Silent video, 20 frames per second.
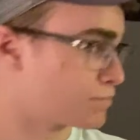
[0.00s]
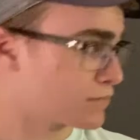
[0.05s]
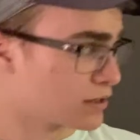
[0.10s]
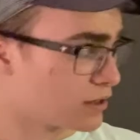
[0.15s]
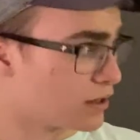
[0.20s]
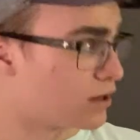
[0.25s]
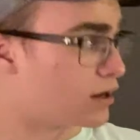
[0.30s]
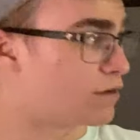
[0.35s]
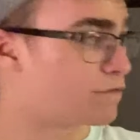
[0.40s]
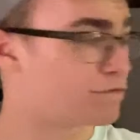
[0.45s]

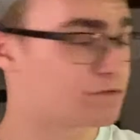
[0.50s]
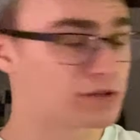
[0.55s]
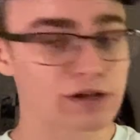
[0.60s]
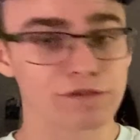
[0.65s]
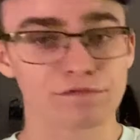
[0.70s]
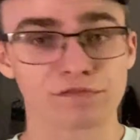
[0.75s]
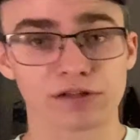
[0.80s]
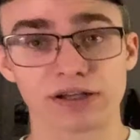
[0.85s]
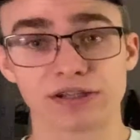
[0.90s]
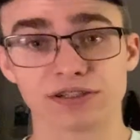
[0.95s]

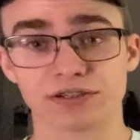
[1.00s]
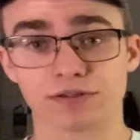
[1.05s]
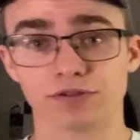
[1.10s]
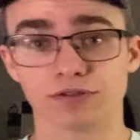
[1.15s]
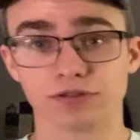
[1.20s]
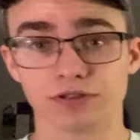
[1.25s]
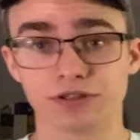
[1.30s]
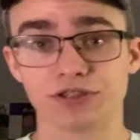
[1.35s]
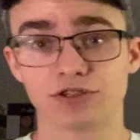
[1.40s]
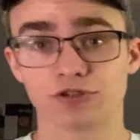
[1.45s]
Fly is
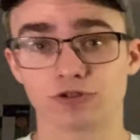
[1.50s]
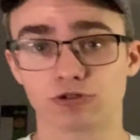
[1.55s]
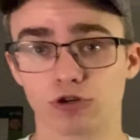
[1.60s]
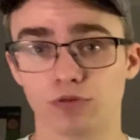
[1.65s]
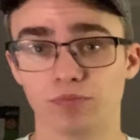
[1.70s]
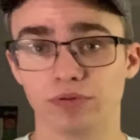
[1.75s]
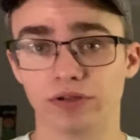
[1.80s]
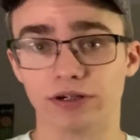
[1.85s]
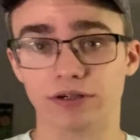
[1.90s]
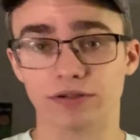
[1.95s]
a troll
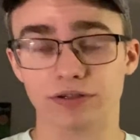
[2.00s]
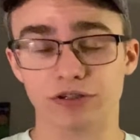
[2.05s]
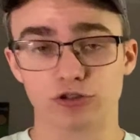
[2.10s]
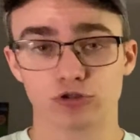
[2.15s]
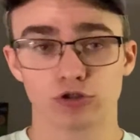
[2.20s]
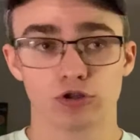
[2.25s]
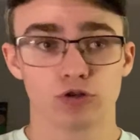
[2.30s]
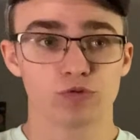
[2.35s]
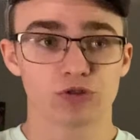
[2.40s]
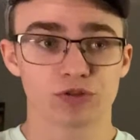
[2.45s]
player, and
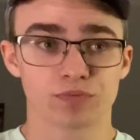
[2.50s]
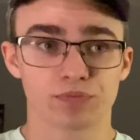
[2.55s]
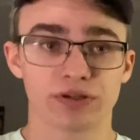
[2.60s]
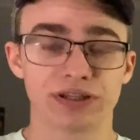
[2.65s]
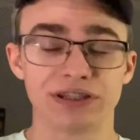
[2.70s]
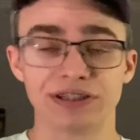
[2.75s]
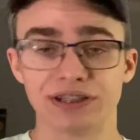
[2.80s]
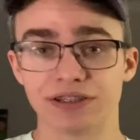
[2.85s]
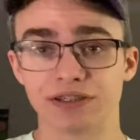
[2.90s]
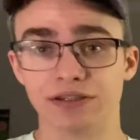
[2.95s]
troll was pretty
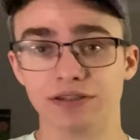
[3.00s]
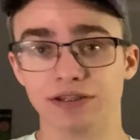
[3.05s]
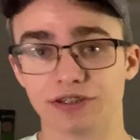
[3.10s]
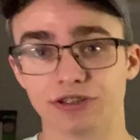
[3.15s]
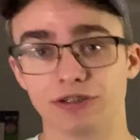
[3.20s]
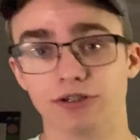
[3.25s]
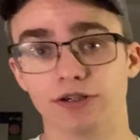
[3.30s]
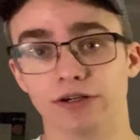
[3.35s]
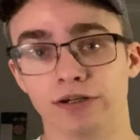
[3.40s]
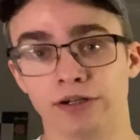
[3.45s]
decent this
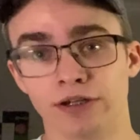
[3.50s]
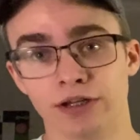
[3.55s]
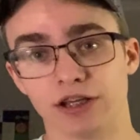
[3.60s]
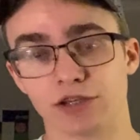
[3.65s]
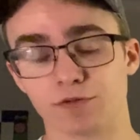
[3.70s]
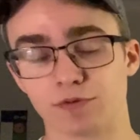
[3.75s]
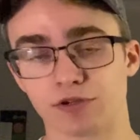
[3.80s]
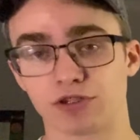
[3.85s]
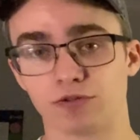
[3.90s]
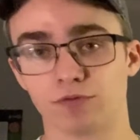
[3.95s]
year,
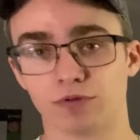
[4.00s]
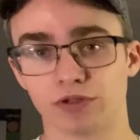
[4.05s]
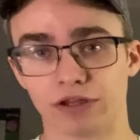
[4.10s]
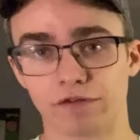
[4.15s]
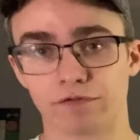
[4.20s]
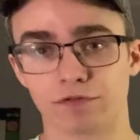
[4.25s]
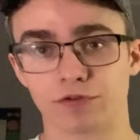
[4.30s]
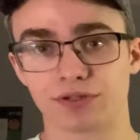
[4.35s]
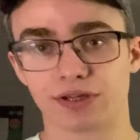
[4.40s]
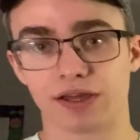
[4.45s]
especially when they
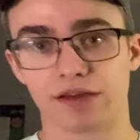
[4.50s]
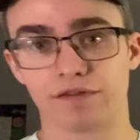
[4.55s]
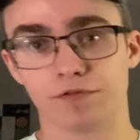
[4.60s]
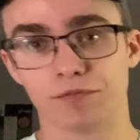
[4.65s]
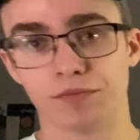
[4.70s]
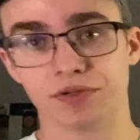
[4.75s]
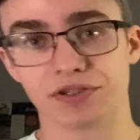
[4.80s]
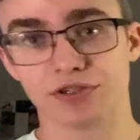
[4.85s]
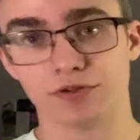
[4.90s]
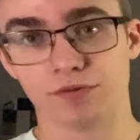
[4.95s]
first gave him
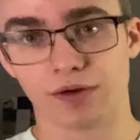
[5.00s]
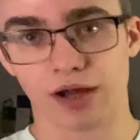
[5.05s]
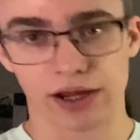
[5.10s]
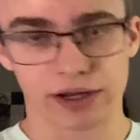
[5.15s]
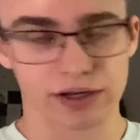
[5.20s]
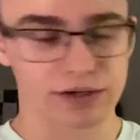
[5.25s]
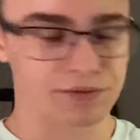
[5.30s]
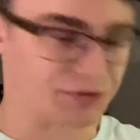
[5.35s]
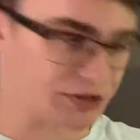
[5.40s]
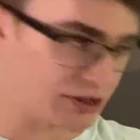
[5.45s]
his new
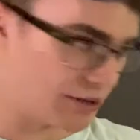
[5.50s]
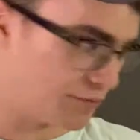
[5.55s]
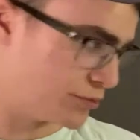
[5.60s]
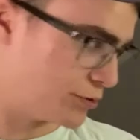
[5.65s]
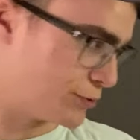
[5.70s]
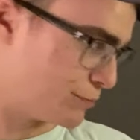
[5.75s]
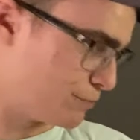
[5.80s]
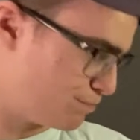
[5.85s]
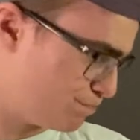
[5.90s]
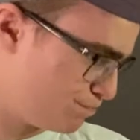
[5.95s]
Aghanim Scepter.